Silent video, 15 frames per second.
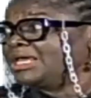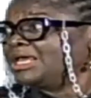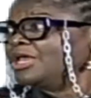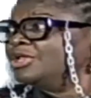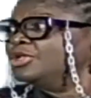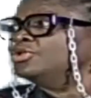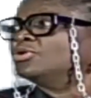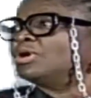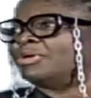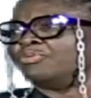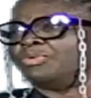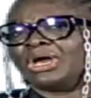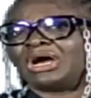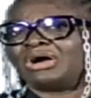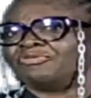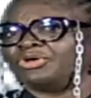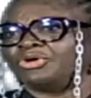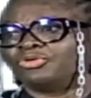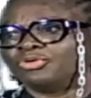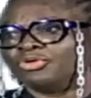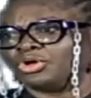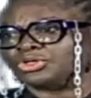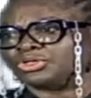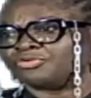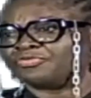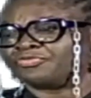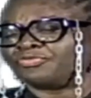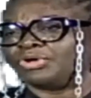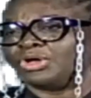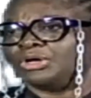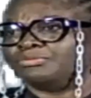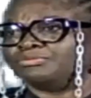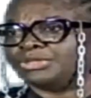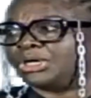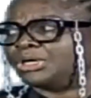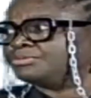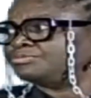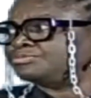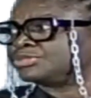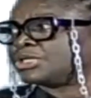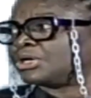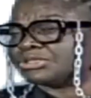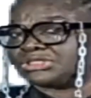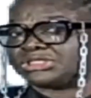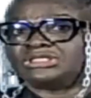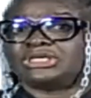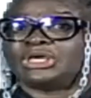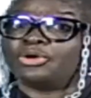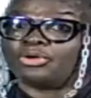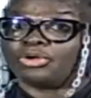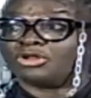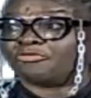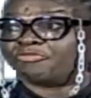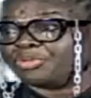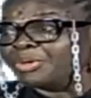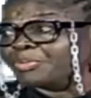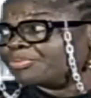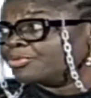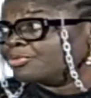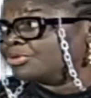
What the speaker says: you know, and we have a whole lot of courses, a whole lot of people